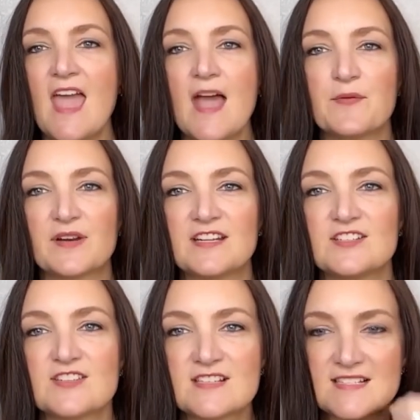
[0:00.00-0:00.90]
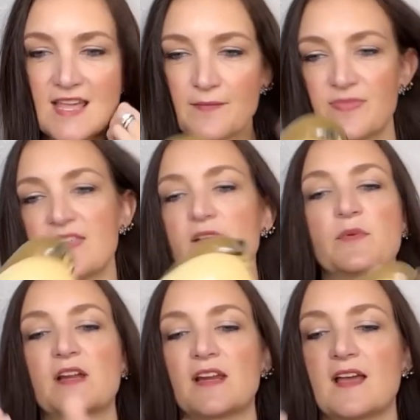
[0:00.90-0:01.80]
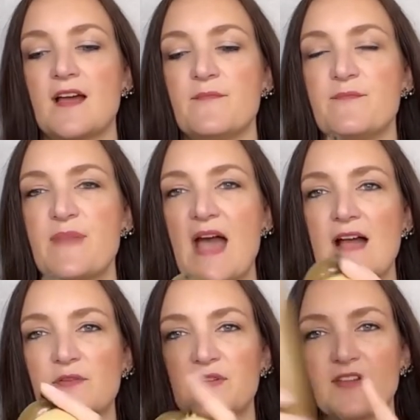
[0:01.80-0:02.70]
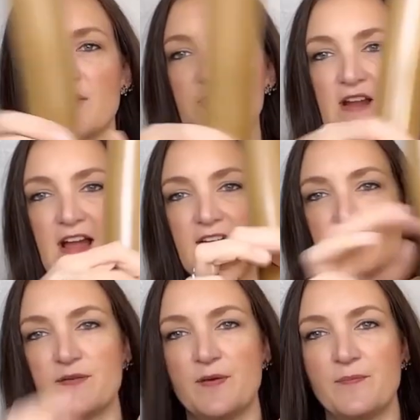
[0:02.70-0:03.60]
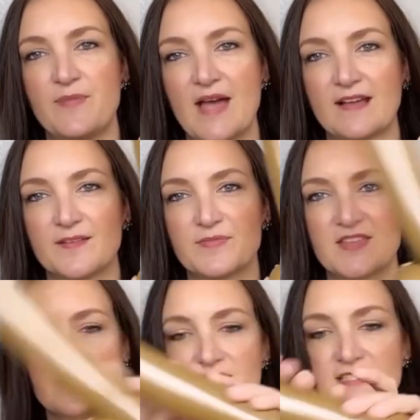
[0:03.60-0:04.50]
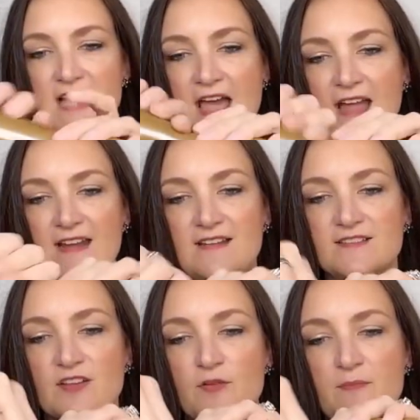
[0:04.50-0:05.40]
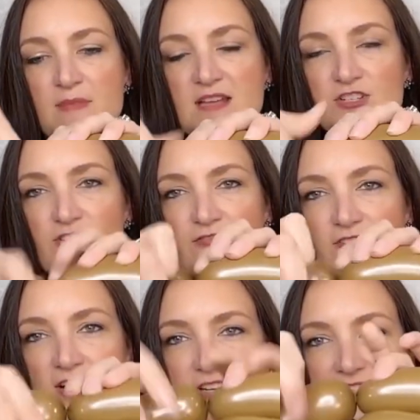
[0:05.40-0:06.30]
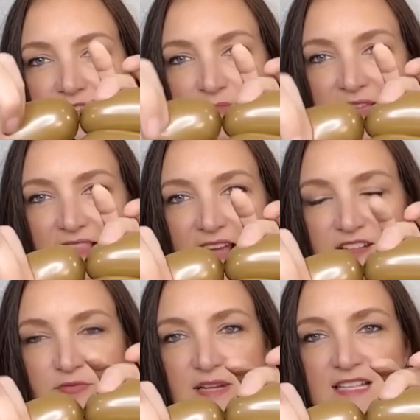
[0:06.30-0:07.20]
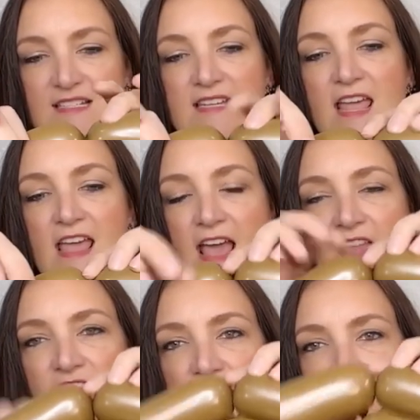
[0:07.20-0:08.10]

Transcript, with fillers: And we're gonna do the same thing. We're gonna come back with our brown, back up the other side. So measure first, make that twist, and then